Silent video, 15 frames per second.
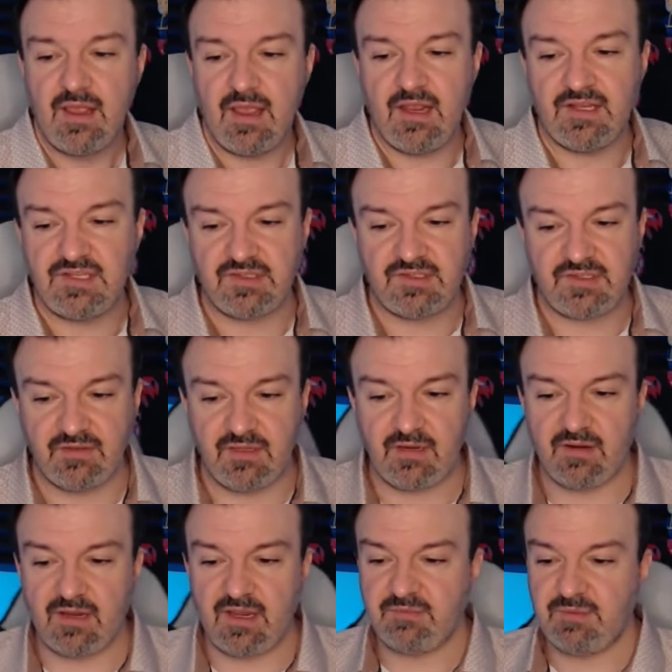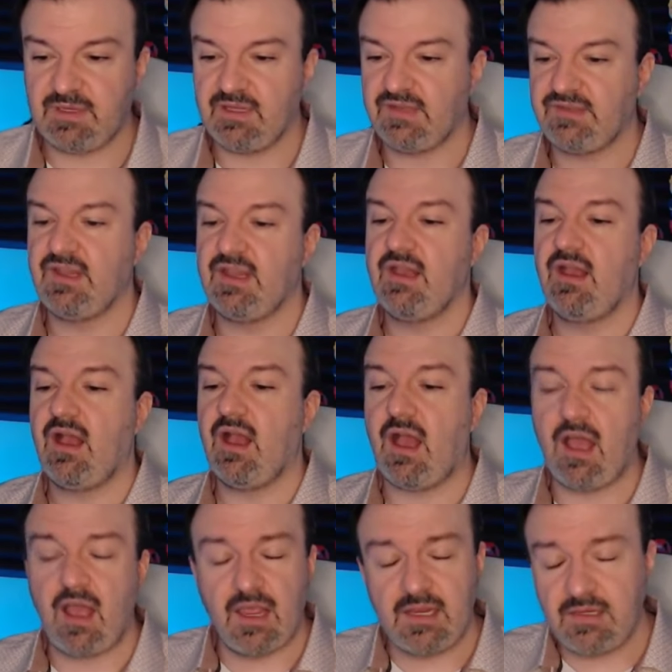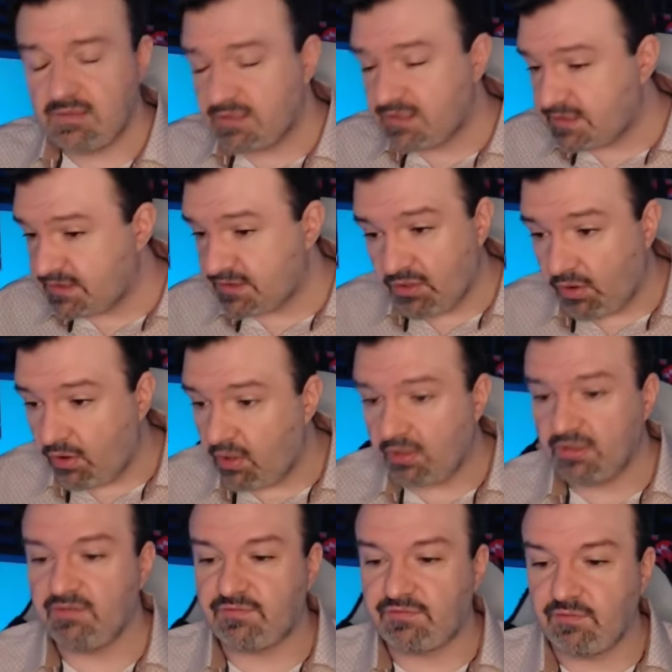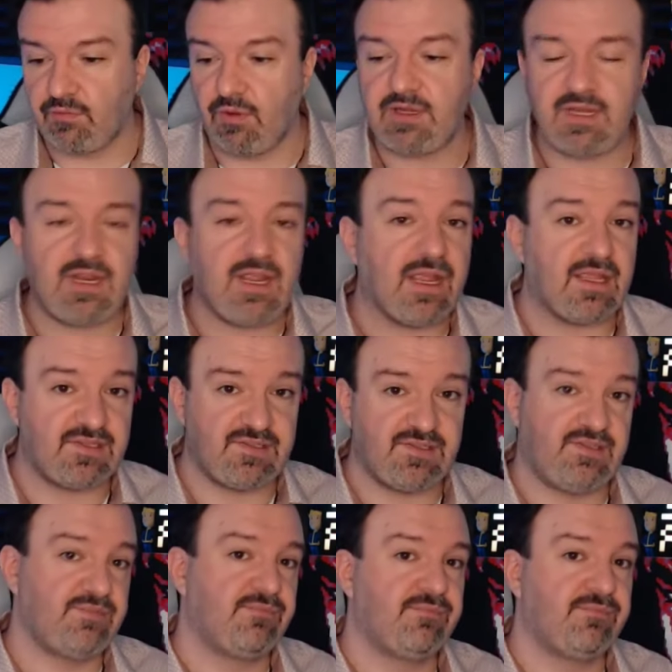And it's just hilarious because I call it for what it is.